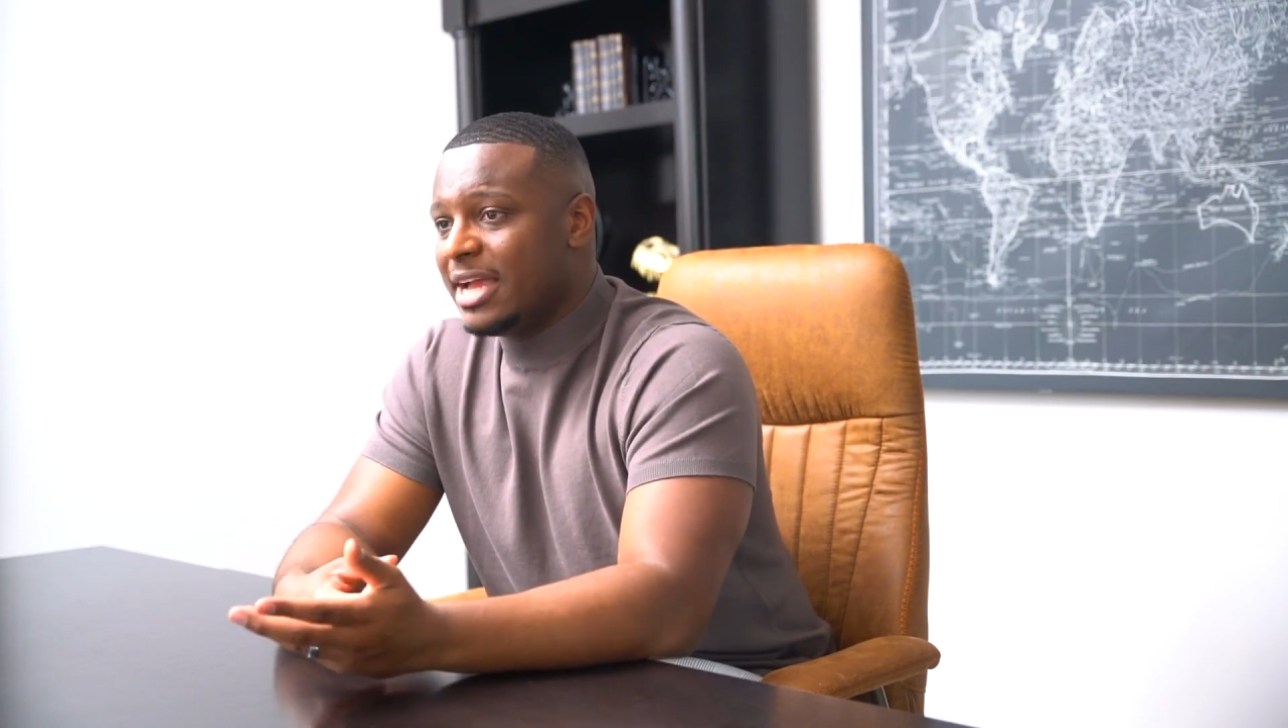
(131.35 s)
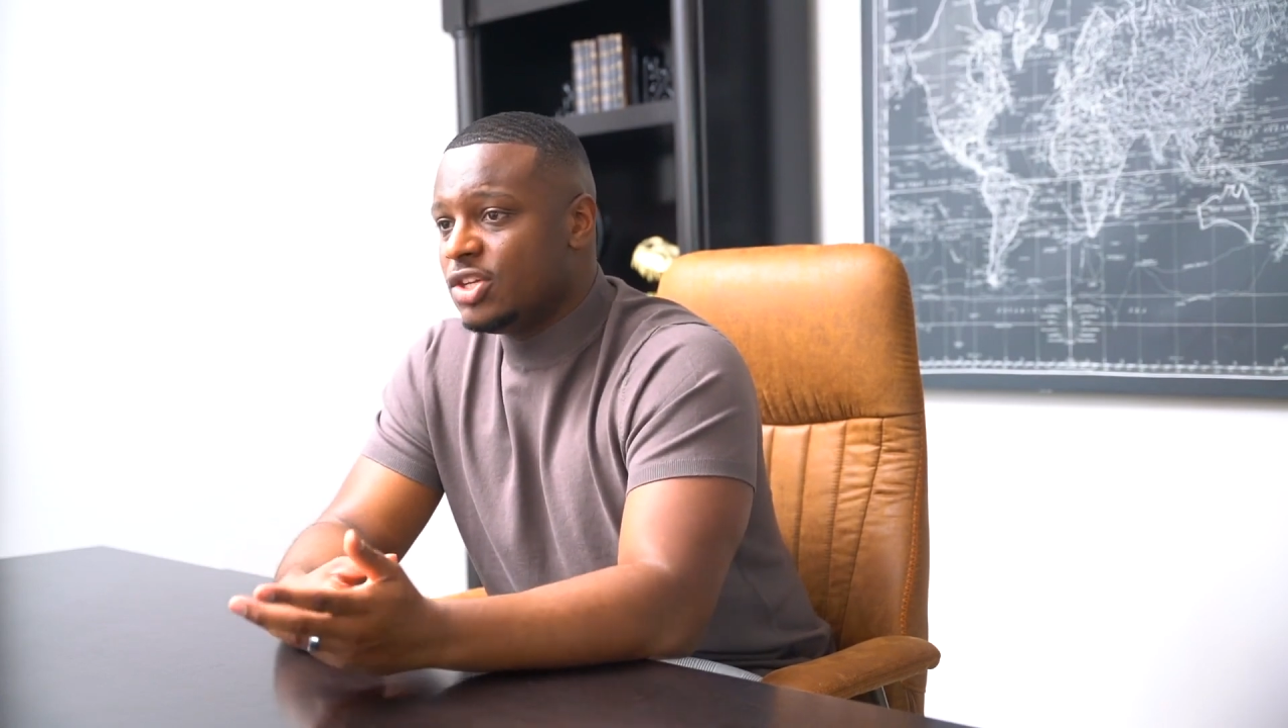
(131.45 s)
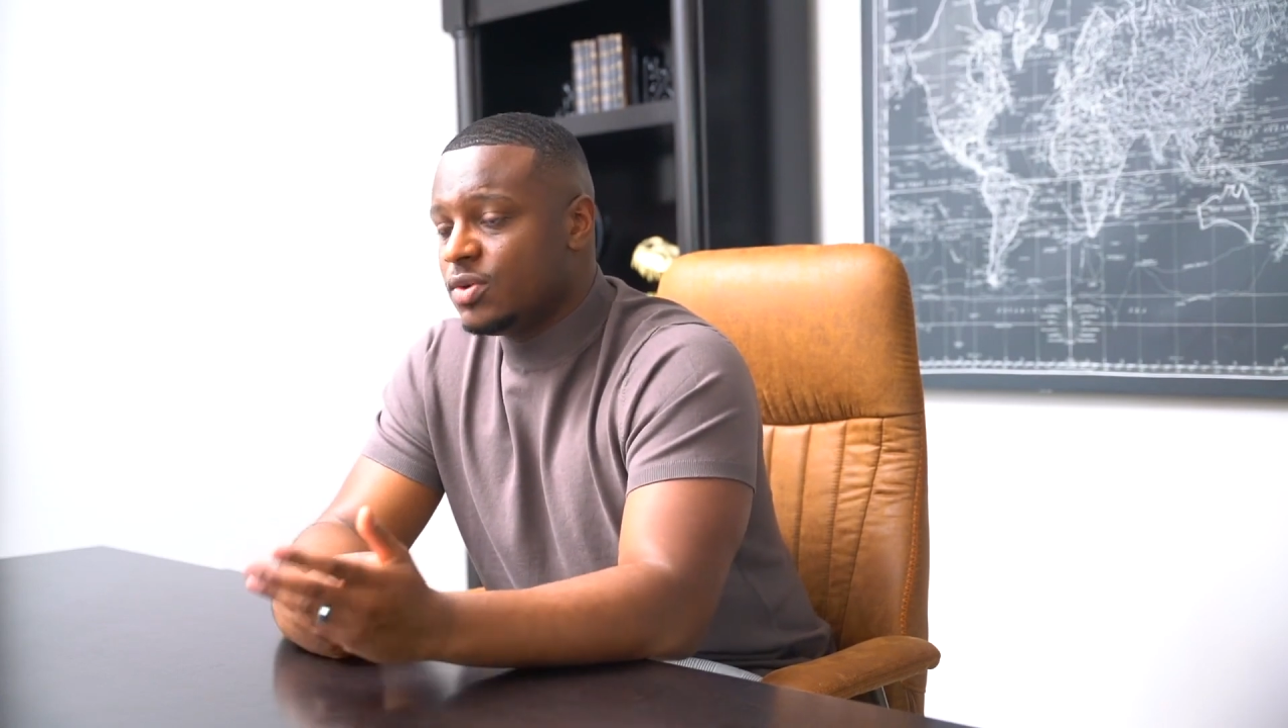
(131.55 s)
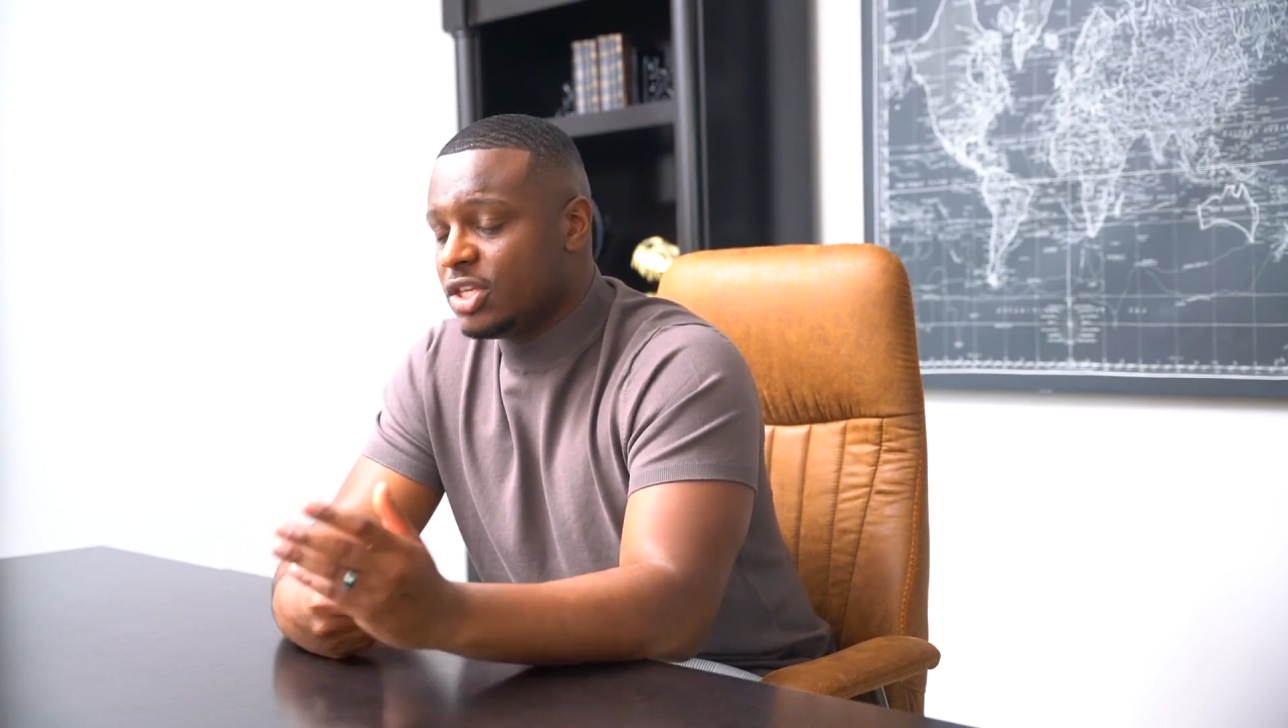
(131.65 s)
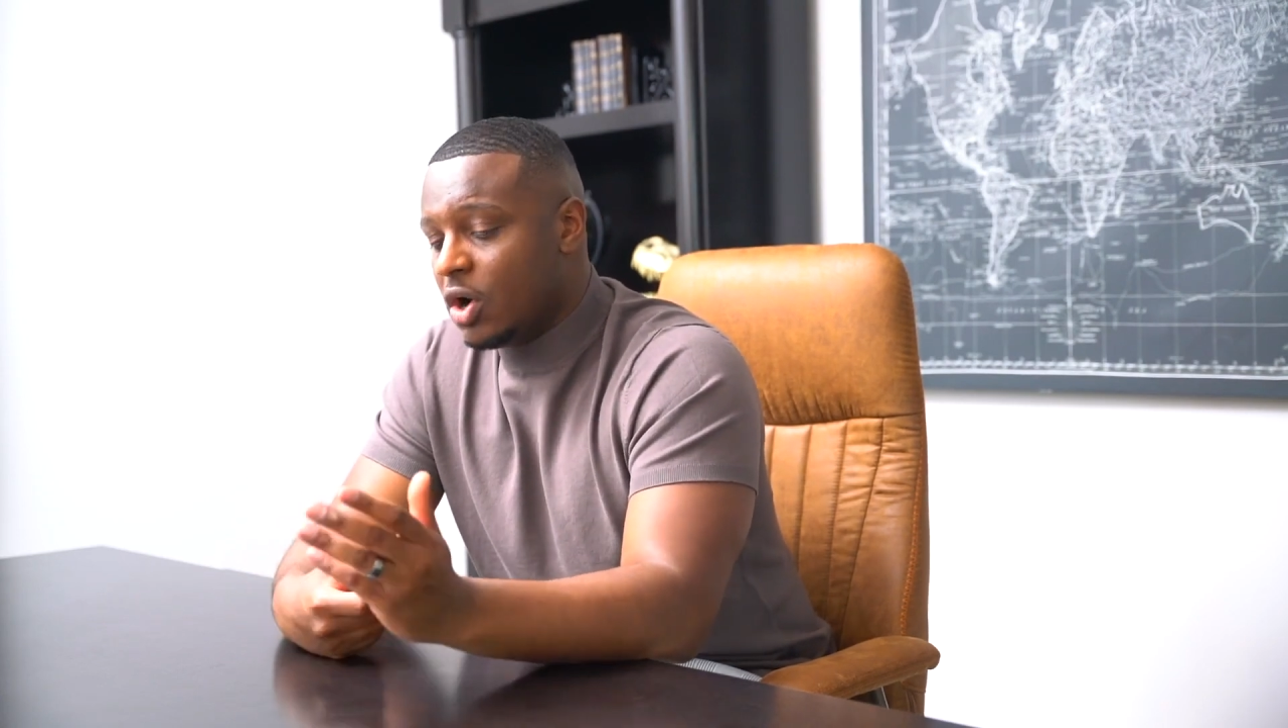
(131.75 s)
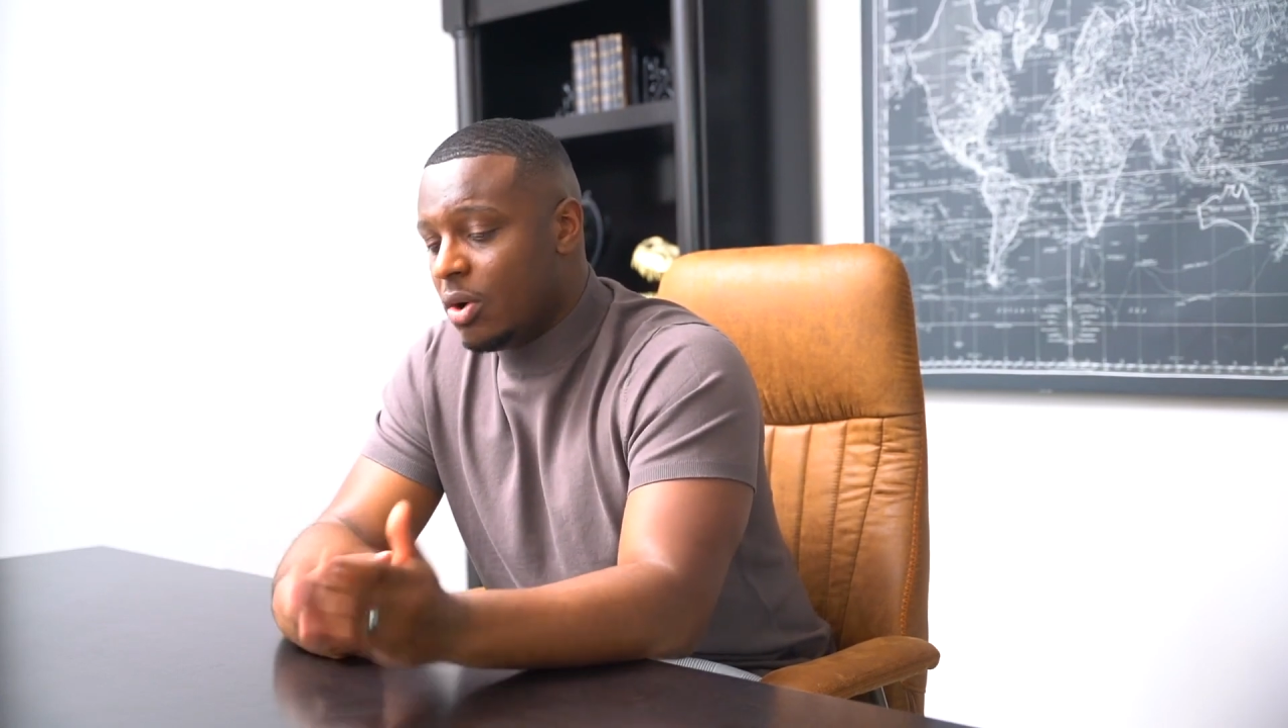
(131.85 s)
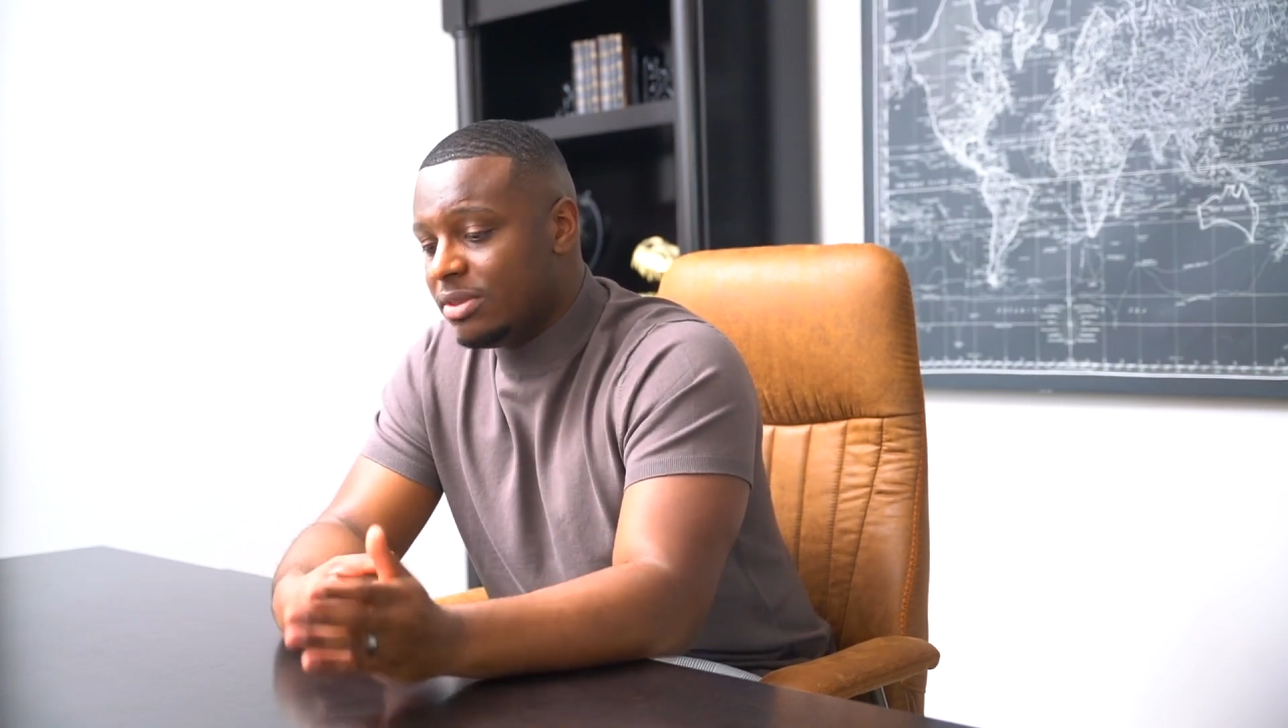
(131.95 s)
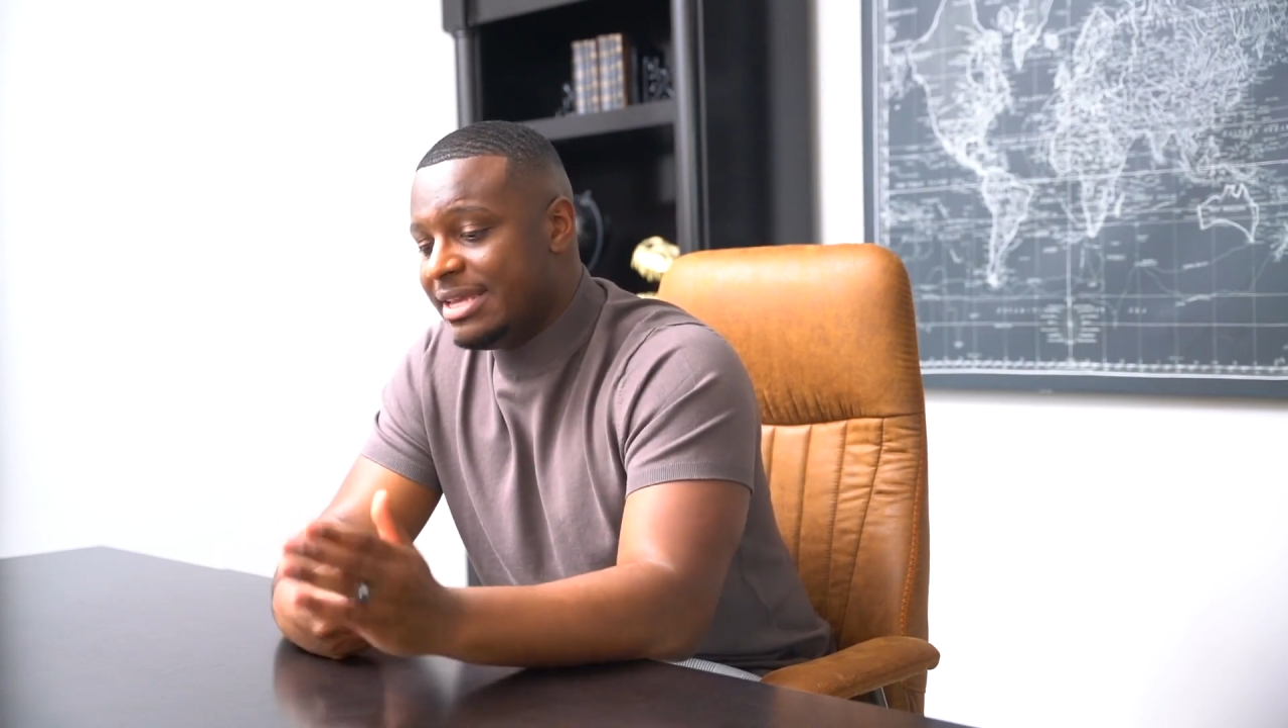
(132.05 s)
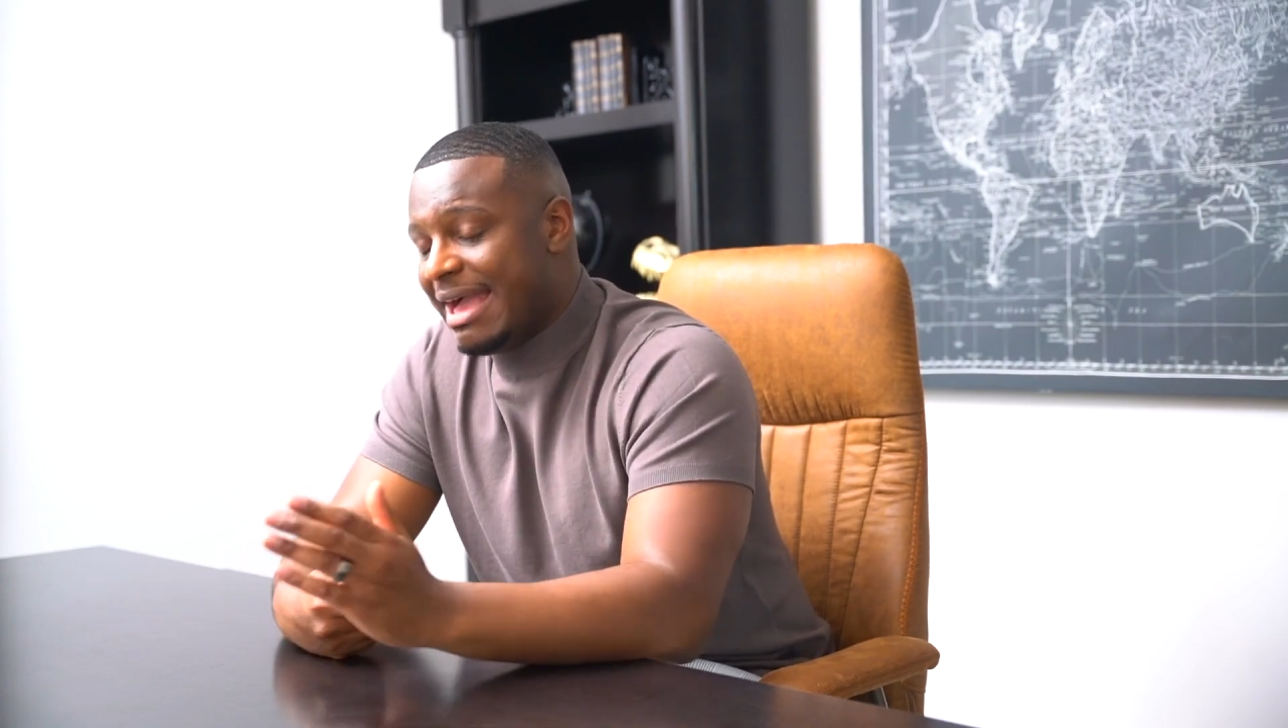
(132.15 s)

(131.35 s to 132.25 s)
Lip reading: you can only